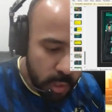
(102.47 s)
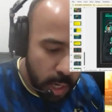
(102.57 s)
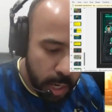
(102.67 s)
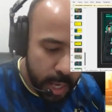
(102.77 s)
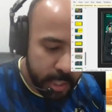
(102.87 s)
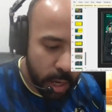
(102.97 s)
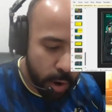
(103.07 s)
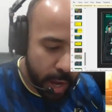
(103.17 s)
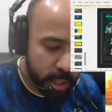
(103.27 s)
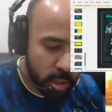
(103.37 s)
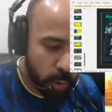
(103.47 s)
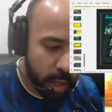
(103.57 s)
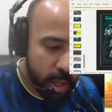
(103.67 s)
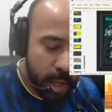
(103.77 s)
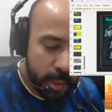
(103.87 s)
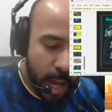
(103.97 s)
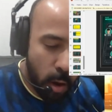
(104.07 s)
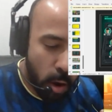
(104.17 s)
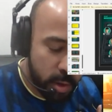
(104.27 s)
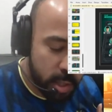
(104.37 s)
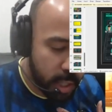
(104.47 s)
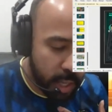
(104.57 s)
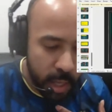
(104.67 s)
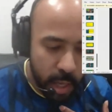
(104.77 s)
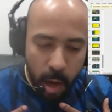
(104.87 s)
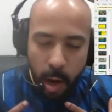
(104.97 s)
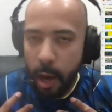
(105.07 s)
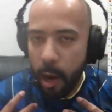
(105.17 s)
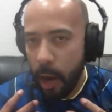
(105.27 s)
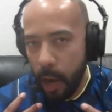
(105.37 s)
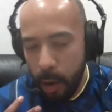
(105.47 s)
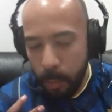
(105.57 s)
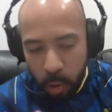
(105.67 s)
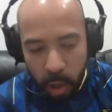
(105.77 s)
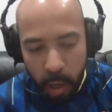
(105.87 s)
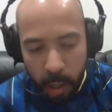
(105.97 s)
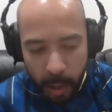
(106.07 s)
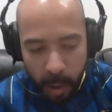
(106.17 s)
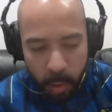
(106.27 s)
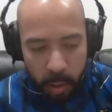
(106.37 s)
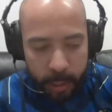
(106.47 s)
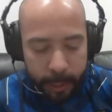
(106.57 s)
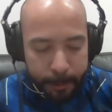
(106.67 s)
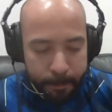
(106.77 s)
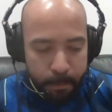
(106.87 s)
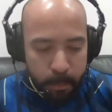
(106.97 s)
let's get right into it. Now, obviously, I'm gonna